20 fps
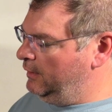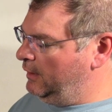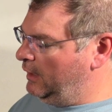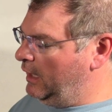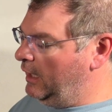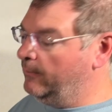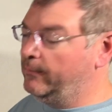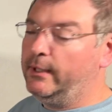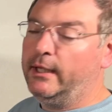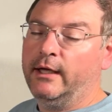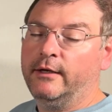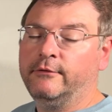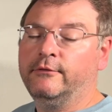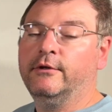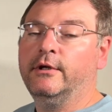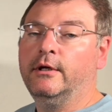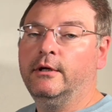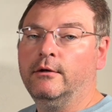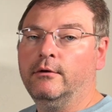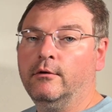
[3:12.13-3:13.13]
I'm
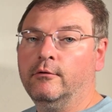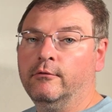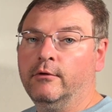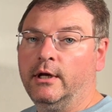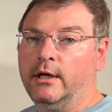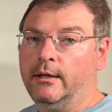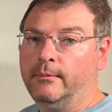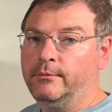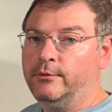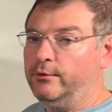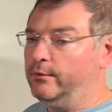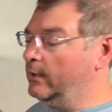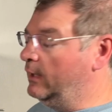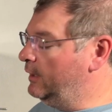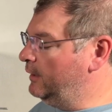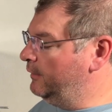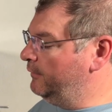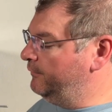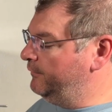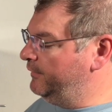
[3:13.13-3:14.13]
guessing it'll run up to
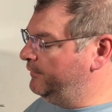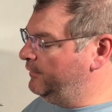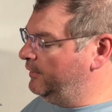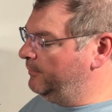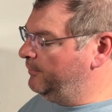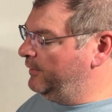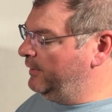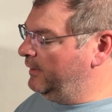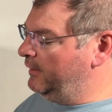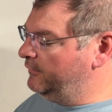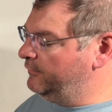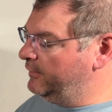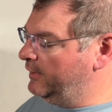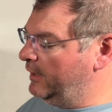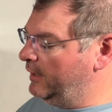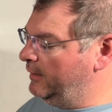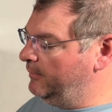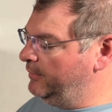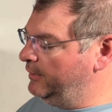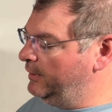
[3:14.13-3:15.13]
150
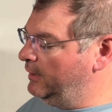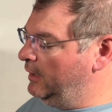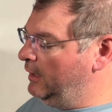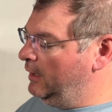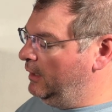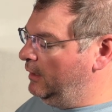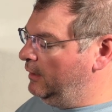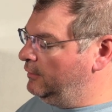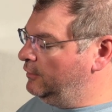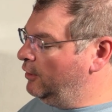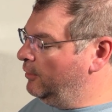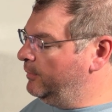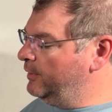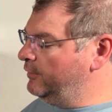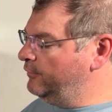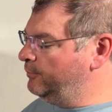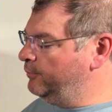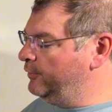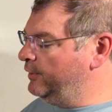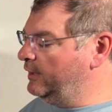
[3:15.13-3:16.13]
PSI, but
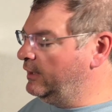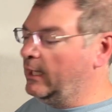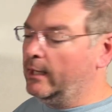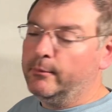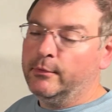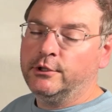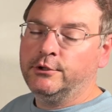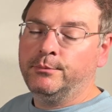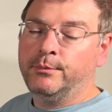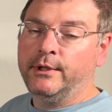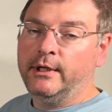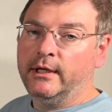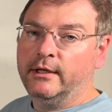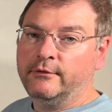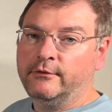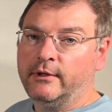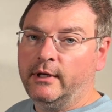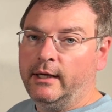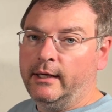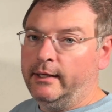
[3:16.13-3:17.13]
nobody's putting that much
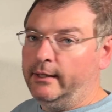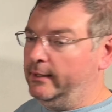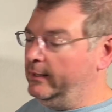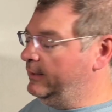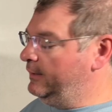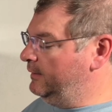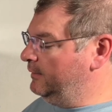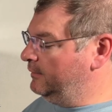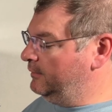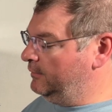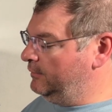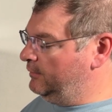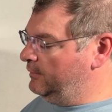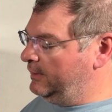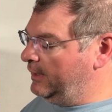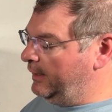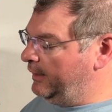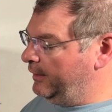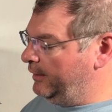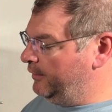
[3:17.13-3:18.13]
PSI in a
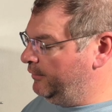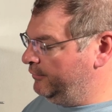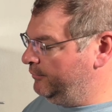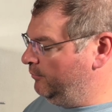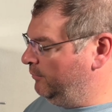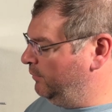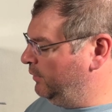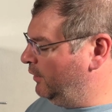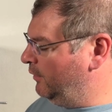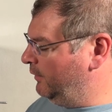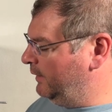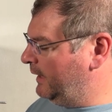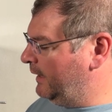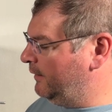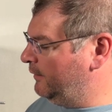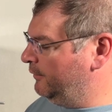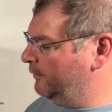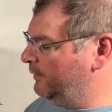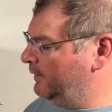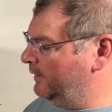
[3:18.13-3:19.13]
tire, blow it
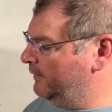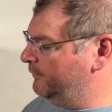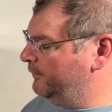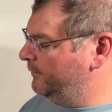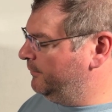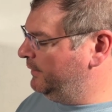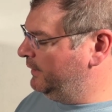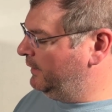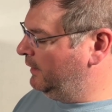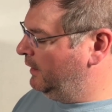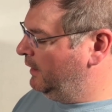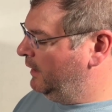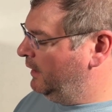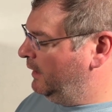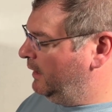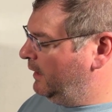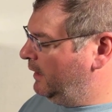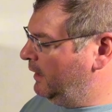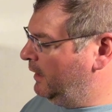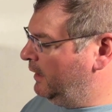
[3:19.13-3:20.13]
out or whatever. But
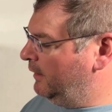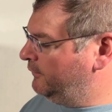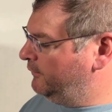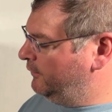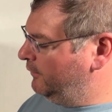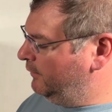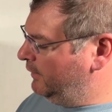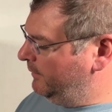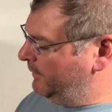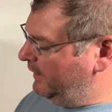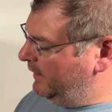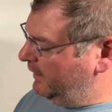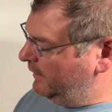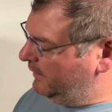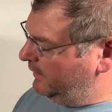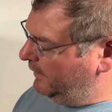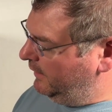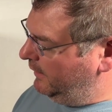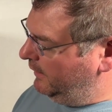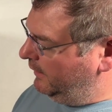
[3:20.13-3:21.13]
so let me
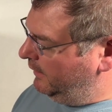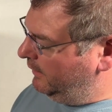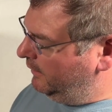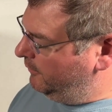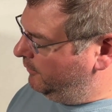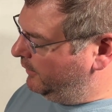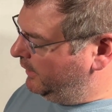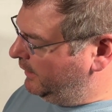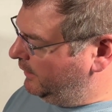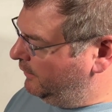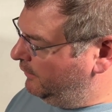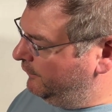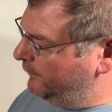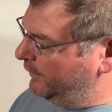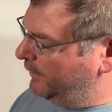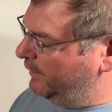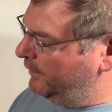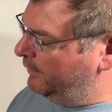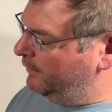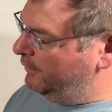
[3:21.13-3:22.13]
hit the button over
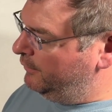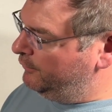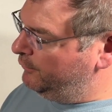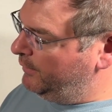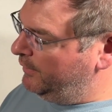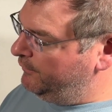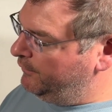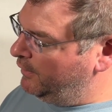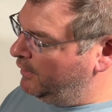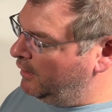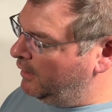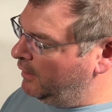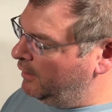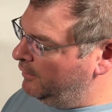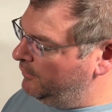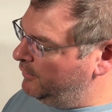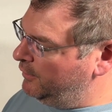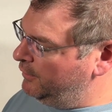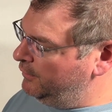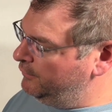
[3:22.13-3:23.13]
here. So we have
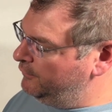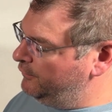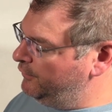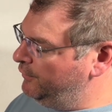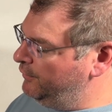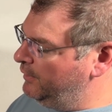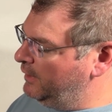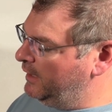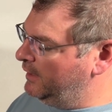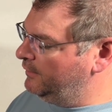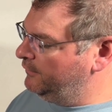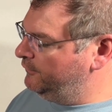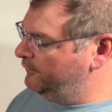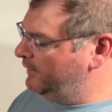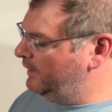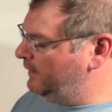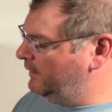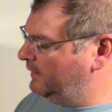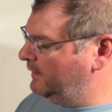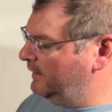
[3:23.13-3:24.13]
car mode, so you can kind of
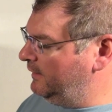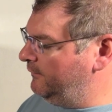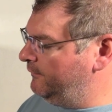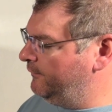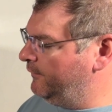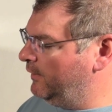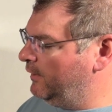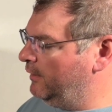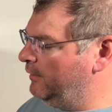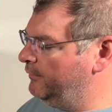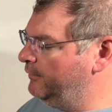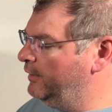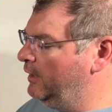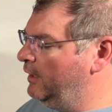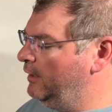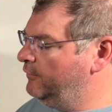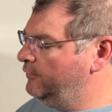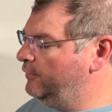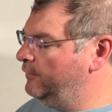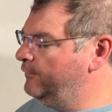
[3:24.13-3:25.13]
set a default.
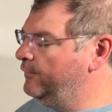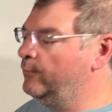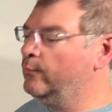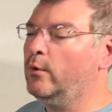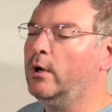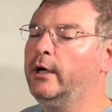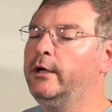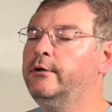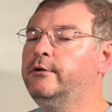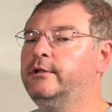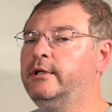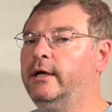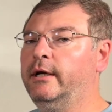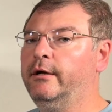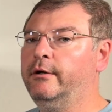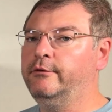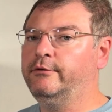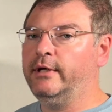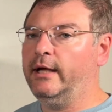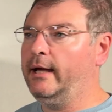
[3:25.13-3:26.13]
So if you want your
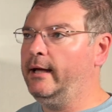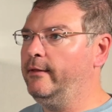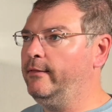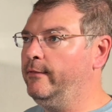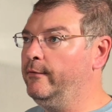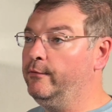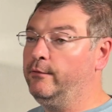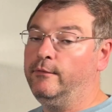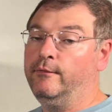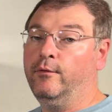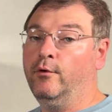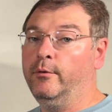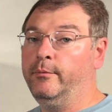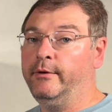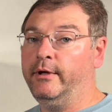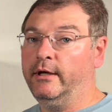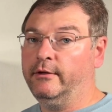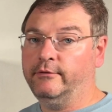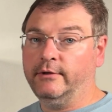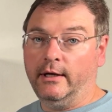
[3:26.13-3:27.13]
tires at 34
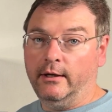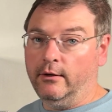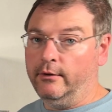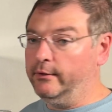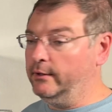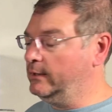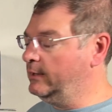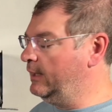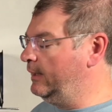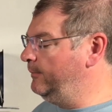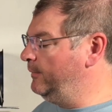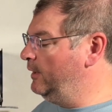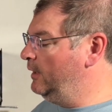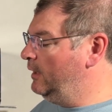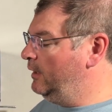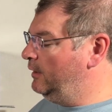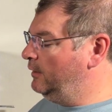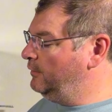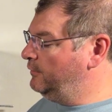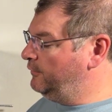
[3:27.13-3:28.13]
PSI all the time,
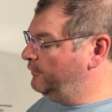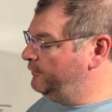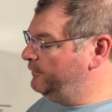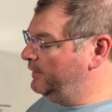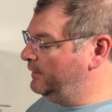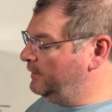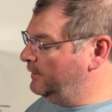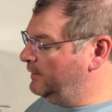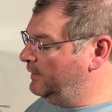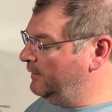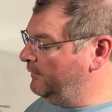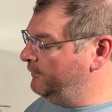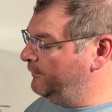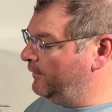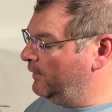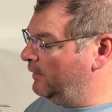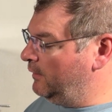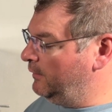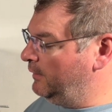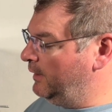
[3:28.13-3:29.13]
you just set the
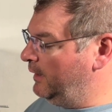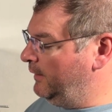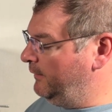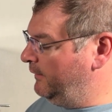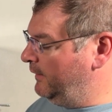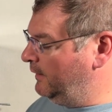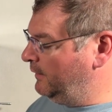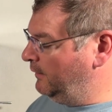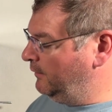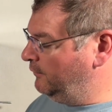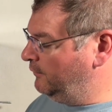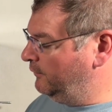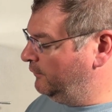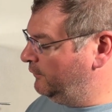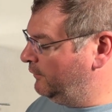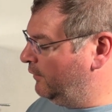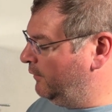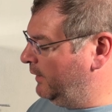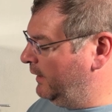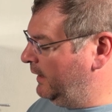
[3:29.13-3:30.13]
default, and then you
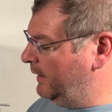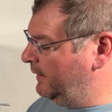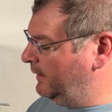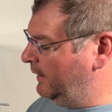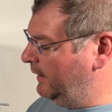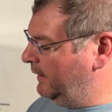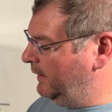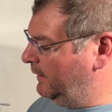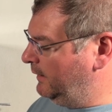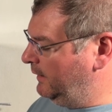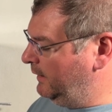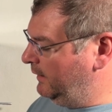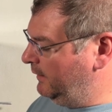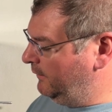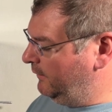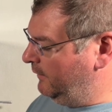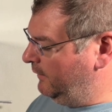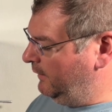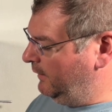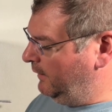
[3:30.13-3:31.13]
just go ahead and
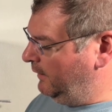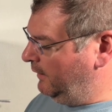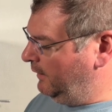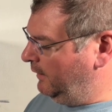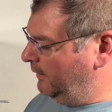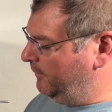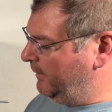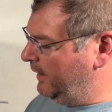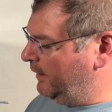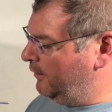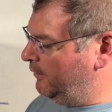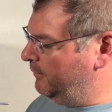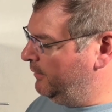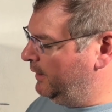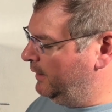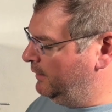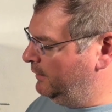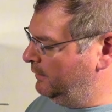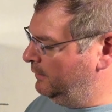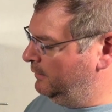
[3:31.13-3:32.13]
hit the power
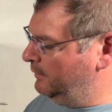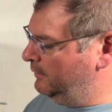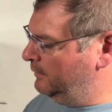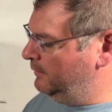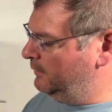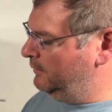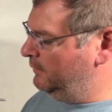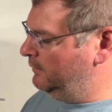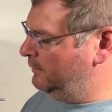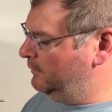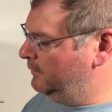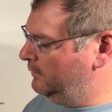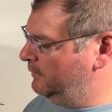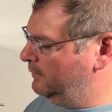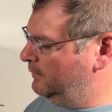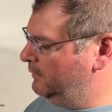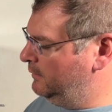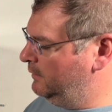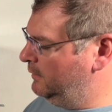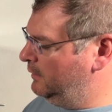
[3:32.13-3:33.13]
button.
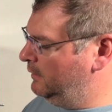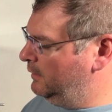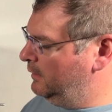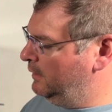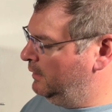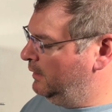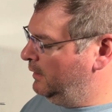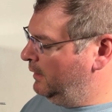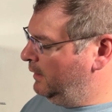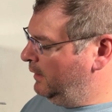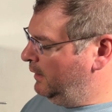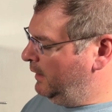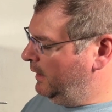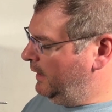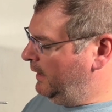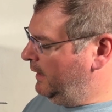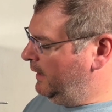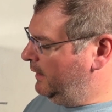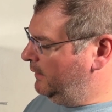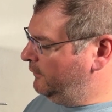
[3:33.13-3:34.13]

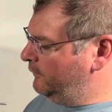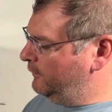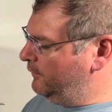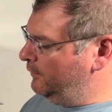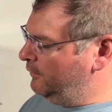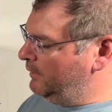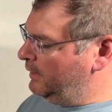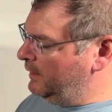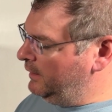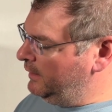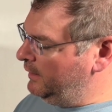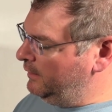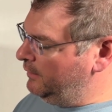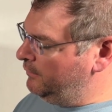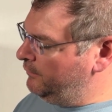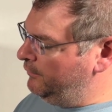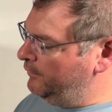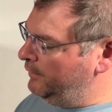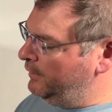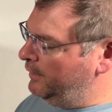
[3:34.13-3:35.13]
And so clicking
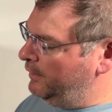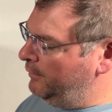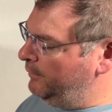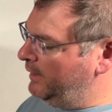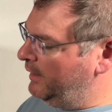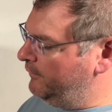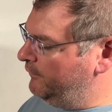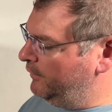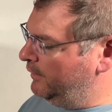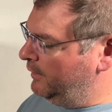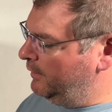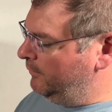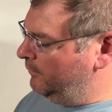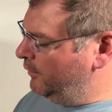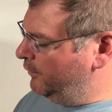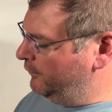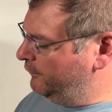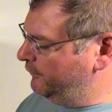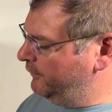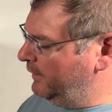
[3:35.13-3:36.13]
through here, we have a
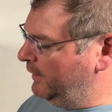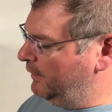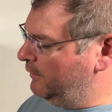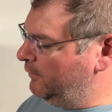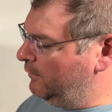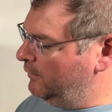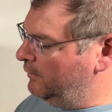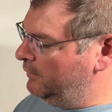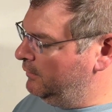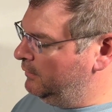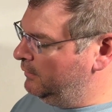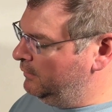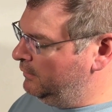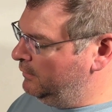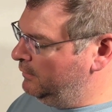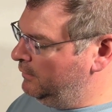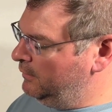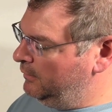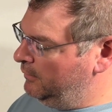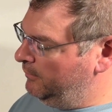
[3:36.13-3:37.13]
motorcycle,
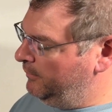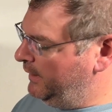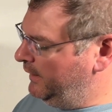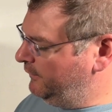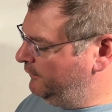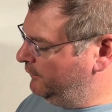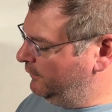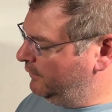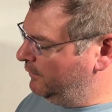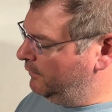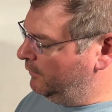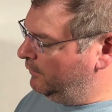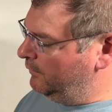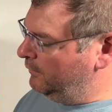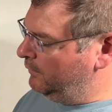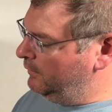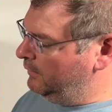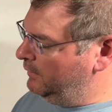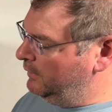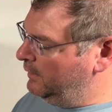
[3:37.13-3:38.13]

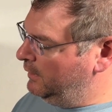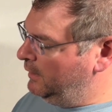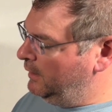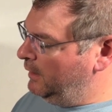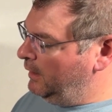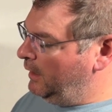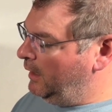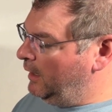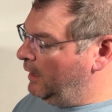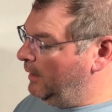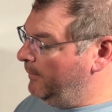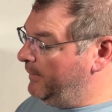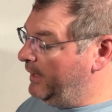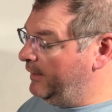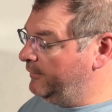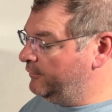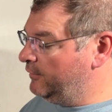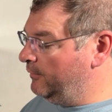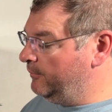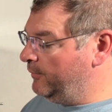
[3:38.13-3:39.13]
bicycle,
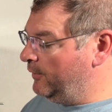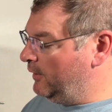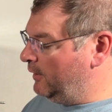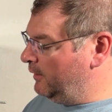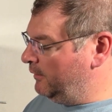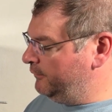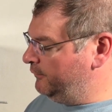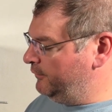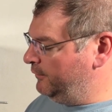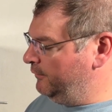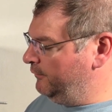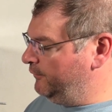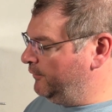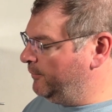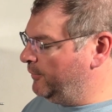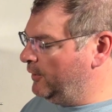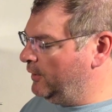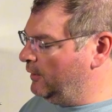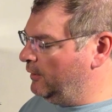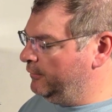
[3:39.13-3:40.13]
basketball, so
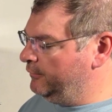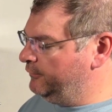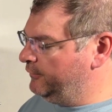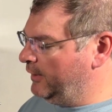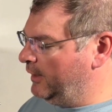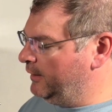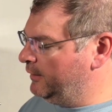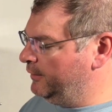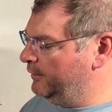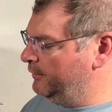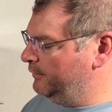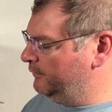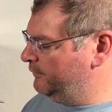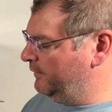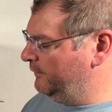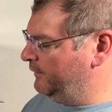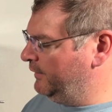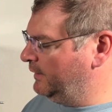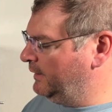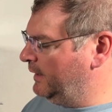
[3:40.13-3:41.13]
football, soccer,
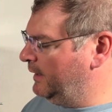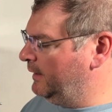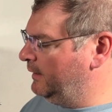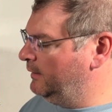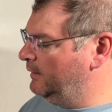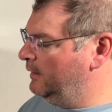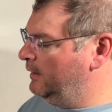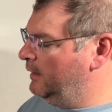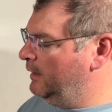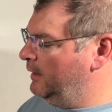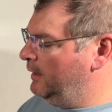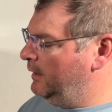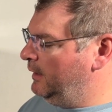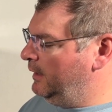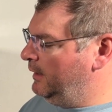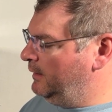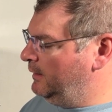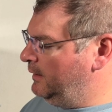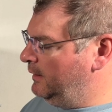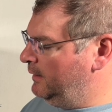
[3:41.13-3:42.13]
stuff like that.
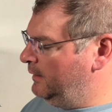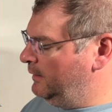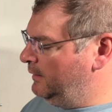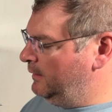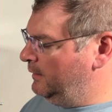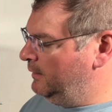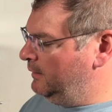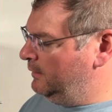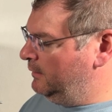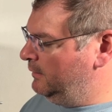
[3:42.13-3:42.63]
And then,